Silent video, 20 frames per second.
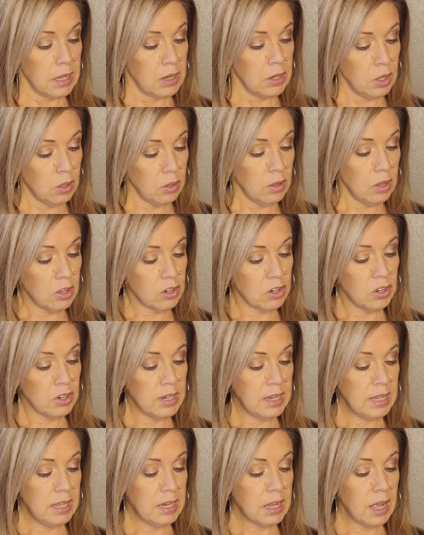no longer
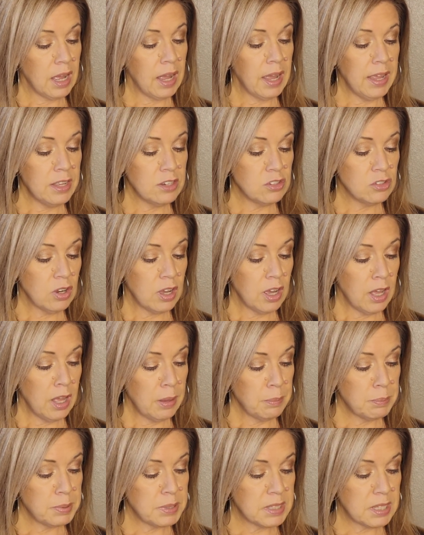need eye
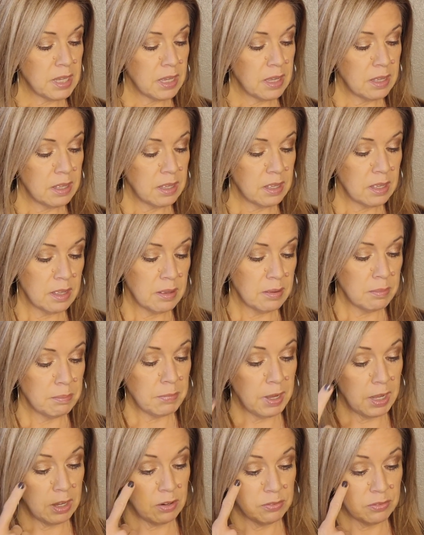drops.
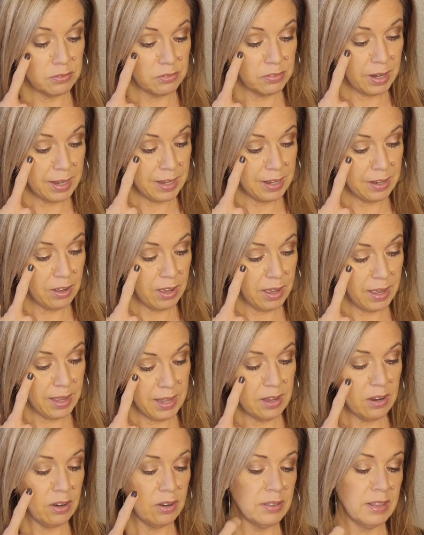My right
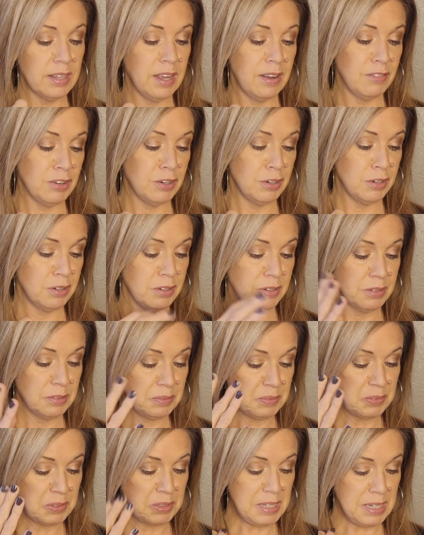eye hardly ever
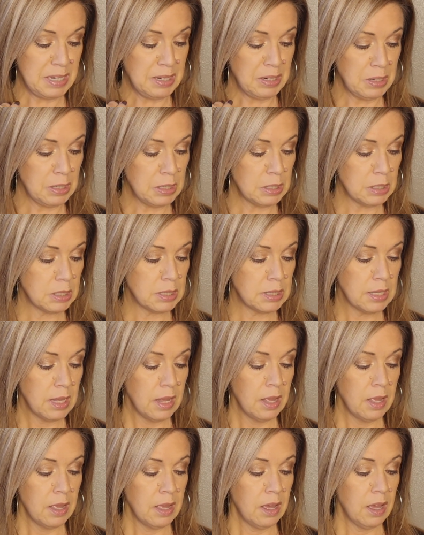tears.
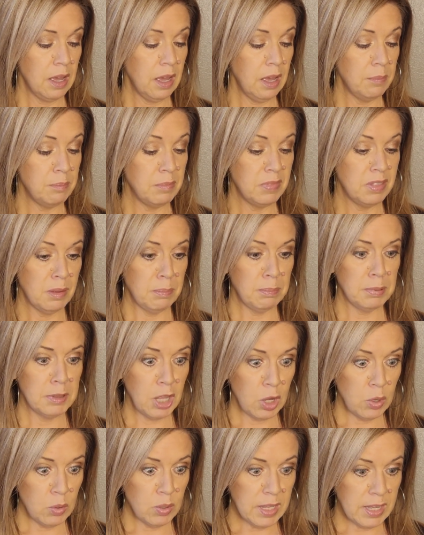The
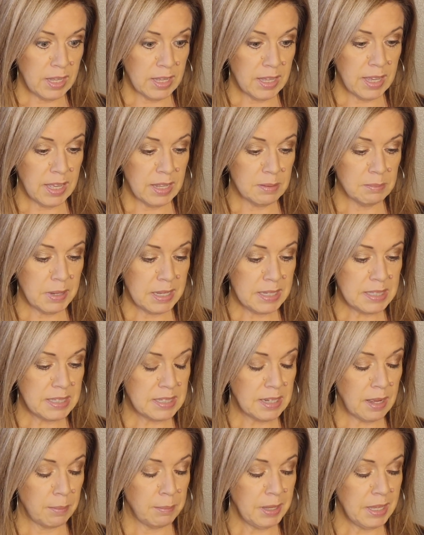bloating in my
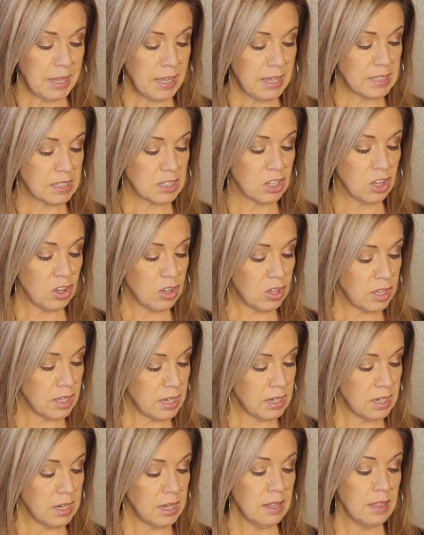stomach is
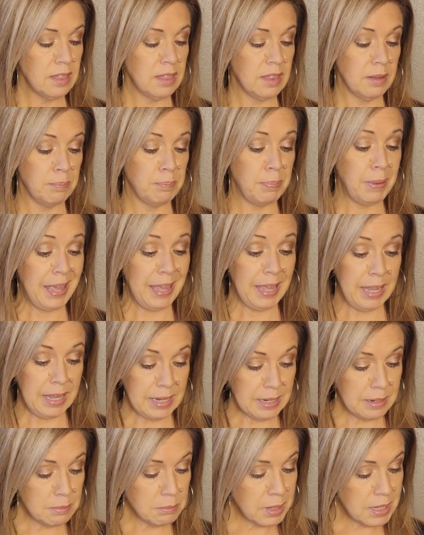gone. The
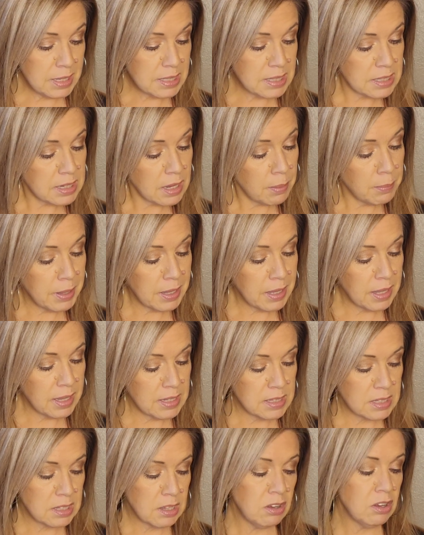pain in my stomach
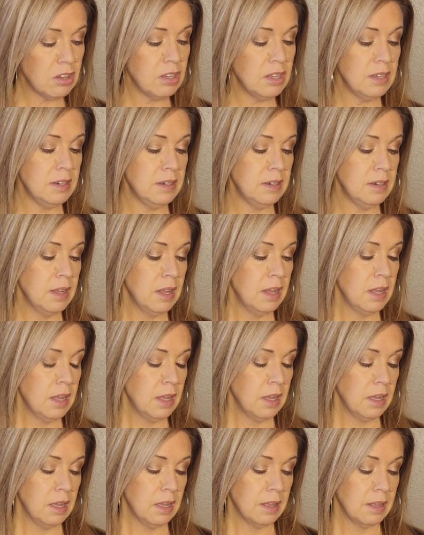is gone.
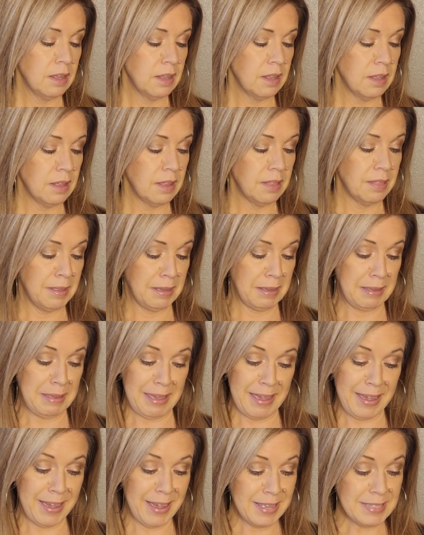The
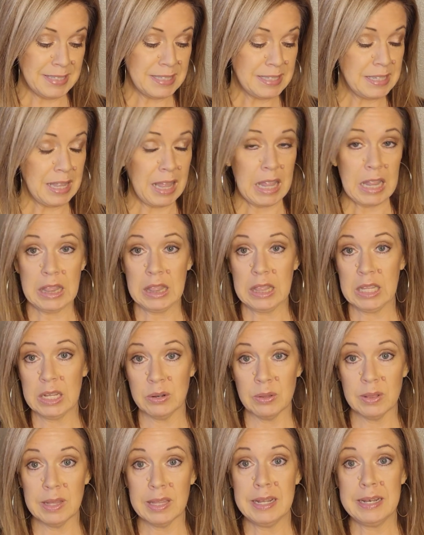gas,
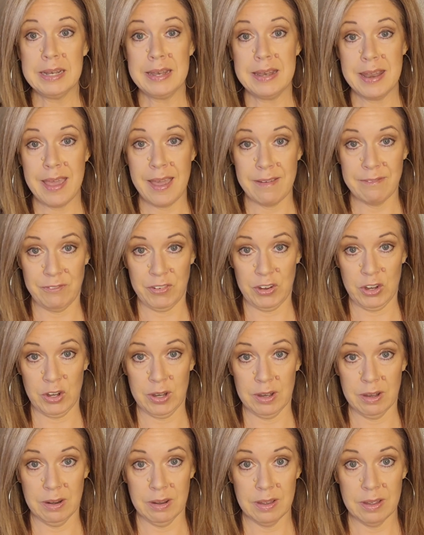literally
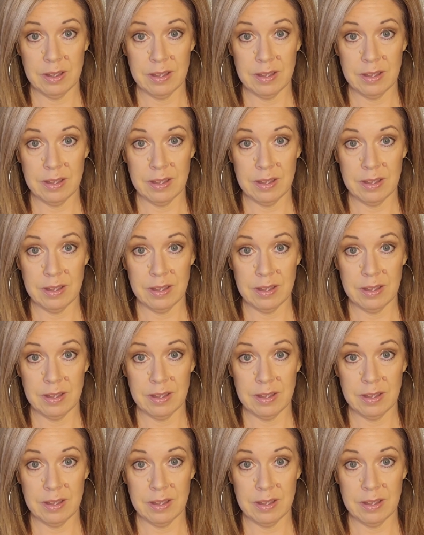never.